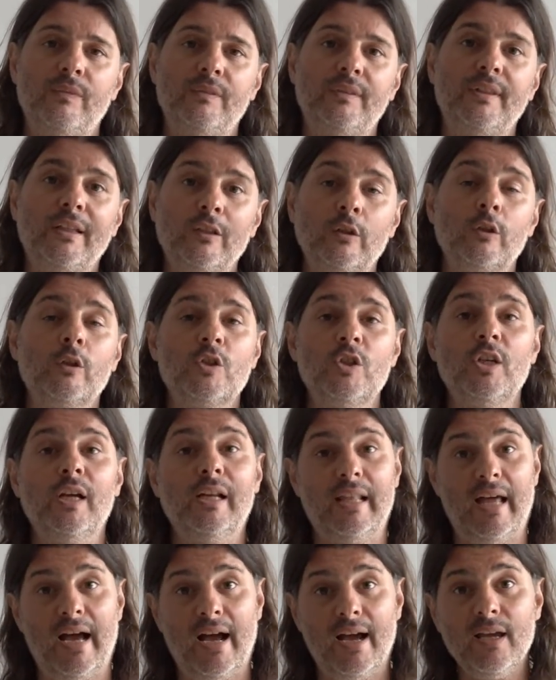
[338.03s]
technology
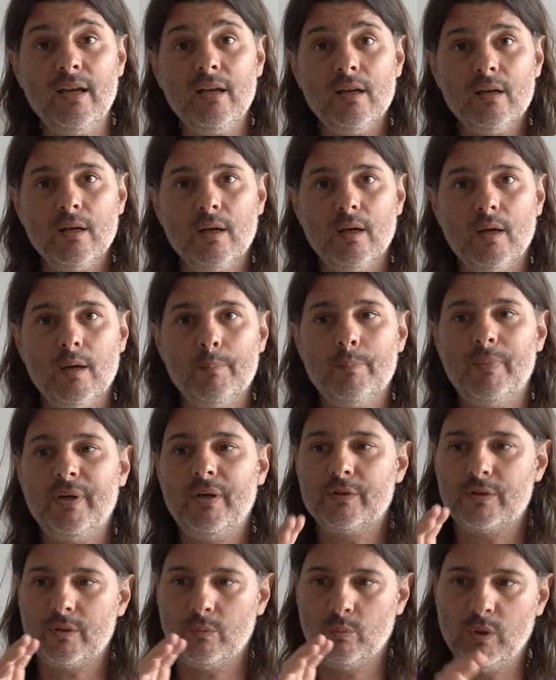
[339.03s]
ally,
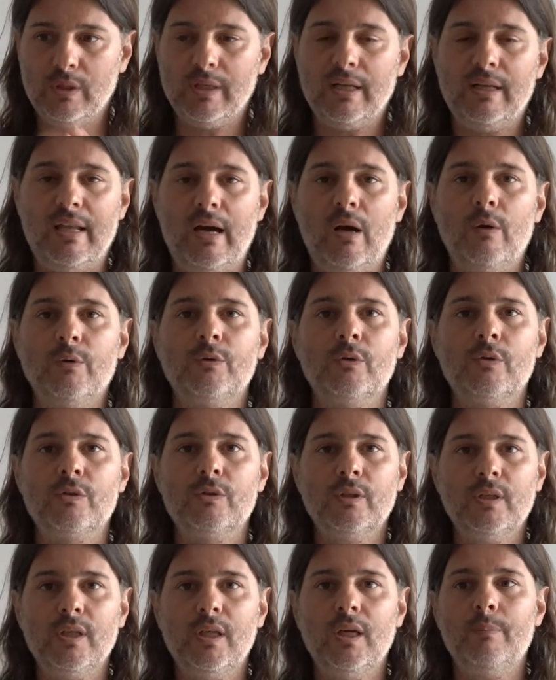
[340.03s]
because it will allow us
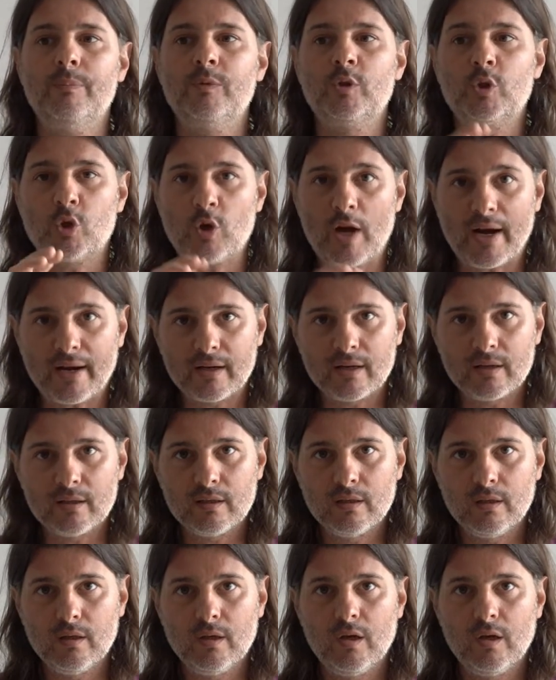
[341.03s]
to keep track